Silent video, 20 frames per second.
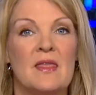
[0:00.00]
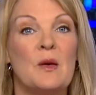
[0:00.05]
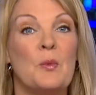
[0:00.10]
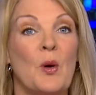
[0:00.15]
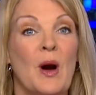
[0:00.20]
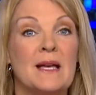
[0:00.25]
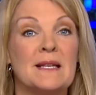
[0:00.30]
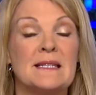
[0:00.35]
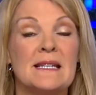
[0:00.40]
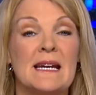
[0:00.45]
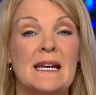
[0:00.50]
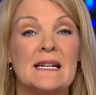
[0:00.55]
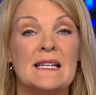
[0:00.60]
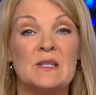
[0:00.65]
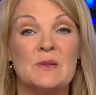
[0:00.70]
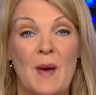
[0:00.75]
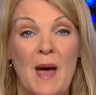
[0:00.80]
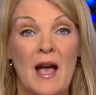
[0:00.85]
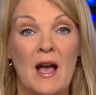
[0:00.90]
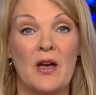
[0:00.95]
The president
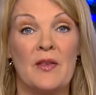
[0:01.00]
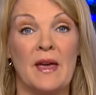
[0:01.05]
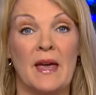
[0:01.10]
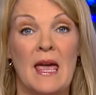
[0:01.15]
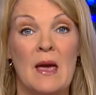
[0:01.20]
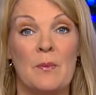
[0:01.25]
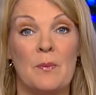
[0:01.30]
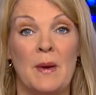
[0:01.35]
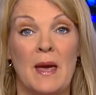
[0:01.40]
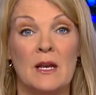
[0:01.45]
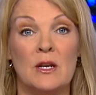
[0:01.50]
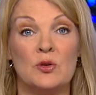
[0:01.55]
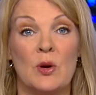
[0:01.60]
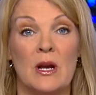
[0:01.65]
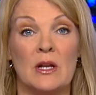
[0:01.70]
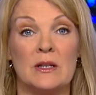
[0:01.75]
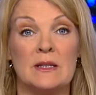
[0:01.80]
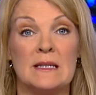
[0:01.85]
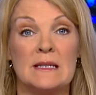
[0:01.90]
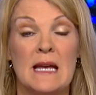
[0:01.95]
is back on the campaign
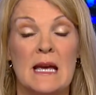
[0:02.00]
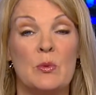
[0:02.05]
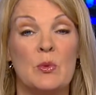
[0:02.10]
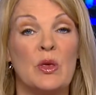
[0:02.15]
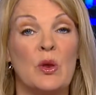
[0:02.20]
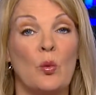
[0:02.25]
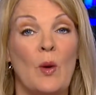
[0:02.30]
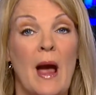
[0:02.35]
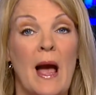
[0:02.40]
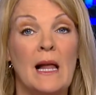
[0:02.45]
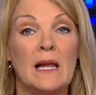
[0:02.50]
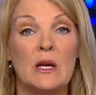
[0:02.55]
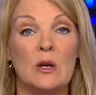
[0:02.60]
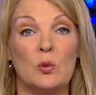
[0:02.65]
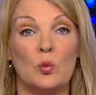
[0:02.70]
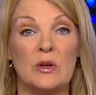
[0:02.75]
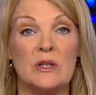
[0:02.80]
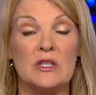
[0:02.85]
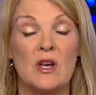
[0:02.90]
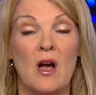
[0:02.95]
trail today with a rally
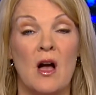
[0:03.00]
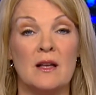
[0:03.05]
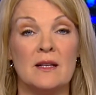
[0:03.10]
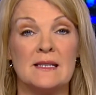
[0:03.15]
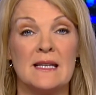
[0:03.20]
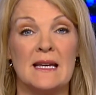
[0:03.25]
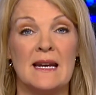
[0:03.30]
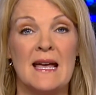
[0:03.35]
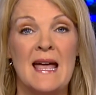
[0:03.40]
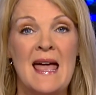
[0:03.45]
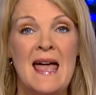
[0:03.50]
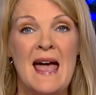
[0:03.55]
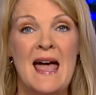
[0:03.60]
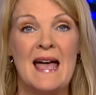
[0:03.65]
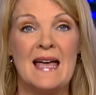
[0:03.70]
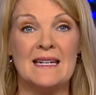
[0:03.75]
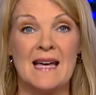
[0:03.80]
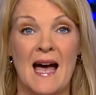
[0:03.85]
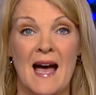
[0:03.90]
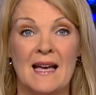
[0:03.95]
in Wisconsin
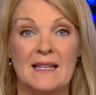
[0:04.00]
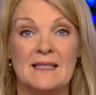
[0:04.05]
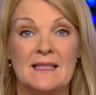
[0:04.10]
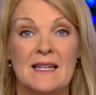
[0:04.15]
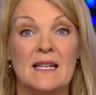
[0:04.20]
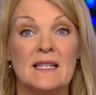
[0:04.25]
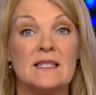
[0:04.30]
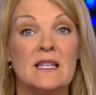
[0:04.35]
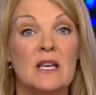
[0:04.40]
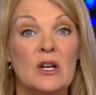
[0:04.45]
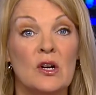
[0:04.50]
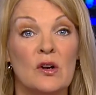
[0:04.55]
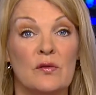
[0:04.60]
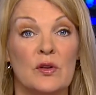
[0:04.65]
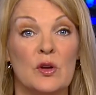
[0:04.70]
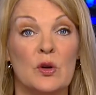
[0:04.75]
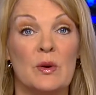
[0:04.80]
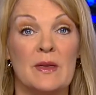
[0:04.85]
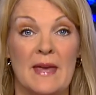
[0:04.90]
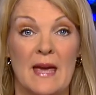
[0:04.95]
and a high-stakes
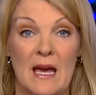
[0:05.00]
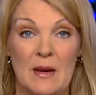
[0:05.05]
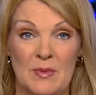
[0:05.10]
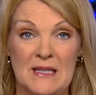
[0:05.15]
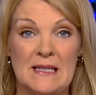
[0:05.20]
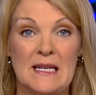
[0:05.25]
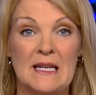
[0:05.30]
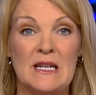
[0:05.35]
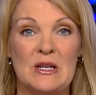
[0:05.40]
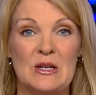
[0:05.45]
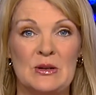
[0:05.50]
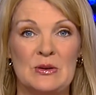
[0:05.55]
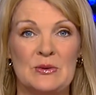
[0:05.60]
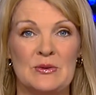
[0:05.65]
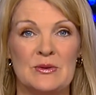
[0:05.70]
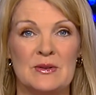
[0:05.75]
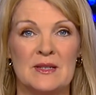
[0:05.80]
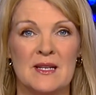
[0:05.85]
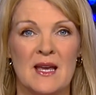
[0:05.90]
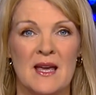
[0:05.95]
interview with A B C
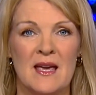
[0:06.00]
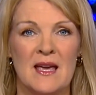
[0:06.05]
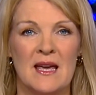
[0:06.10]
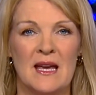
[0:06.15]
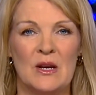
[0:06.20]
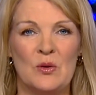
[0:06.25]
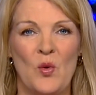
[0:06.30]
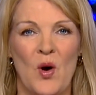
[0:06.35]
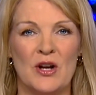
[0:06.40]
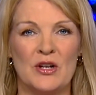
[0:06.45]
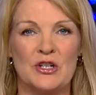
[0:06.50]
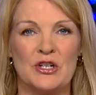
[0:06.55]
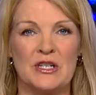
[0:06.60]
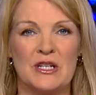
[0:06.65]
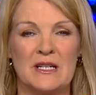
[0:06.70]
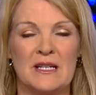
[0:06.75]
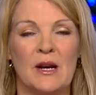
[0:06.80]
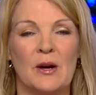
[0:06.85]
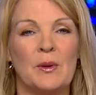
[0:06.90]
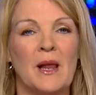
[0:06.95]
News. In
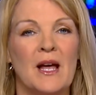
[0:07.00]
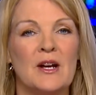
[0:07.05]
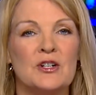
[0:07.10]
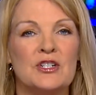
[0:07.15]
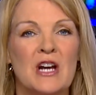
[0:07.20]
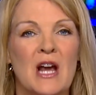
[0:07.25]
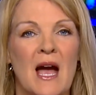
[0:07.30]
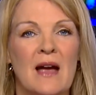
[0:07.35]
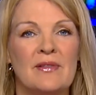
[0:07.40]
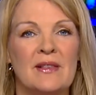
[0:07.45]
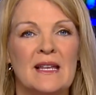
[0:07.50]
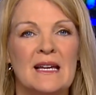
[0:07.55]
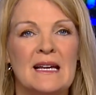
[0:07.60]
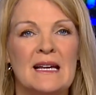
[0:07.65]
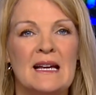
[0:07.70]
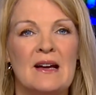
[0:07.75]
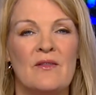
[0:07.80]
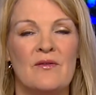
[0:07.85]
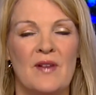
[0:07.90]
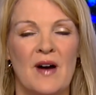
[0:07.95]
Washington, Caroline
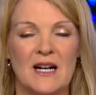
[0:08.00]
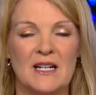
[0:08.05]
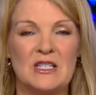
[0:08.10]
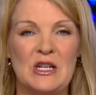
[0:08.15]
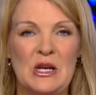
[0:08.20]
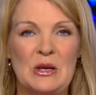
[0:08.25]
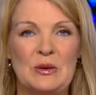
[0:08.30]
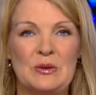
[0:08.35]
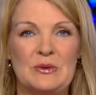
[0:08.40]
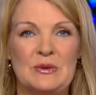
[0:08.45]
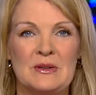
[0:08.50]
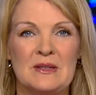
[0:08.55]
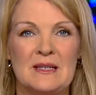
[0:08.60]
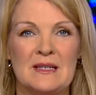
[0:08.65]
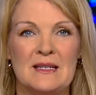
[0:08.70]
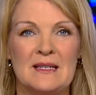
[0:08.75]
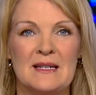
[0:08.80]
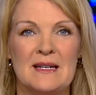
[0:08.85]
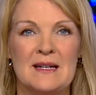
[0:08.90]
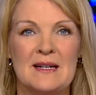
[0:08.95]
Shively, Fox News.